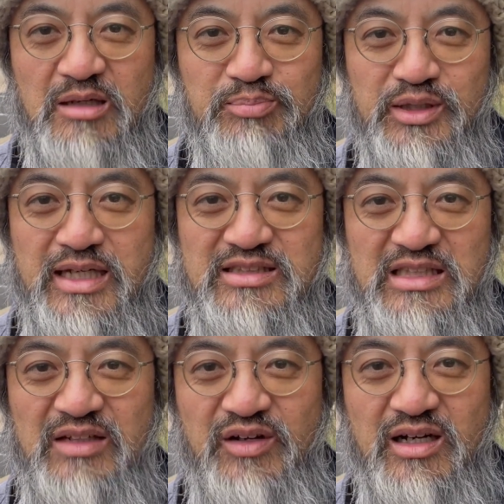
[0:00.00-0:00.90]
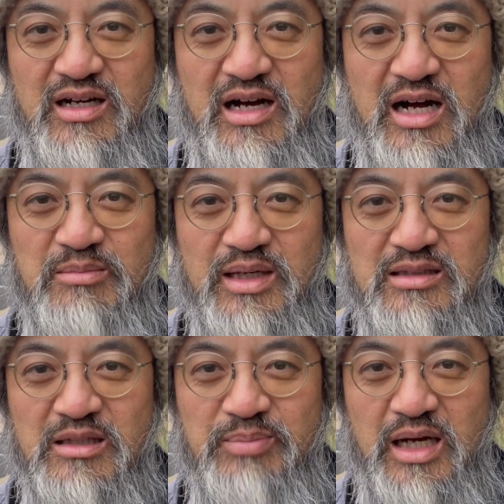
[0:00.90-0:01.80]
Please leave a
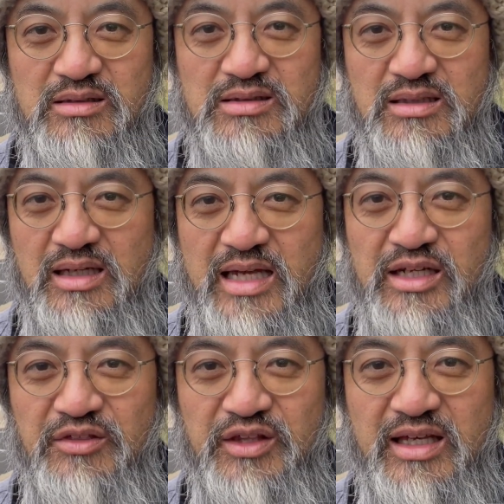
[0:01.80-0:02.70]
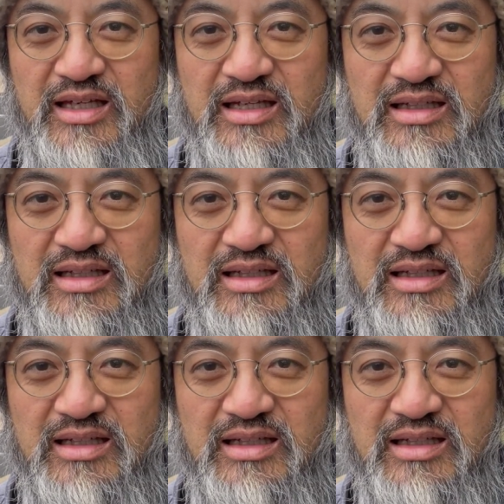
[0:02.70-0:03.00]
comment about anything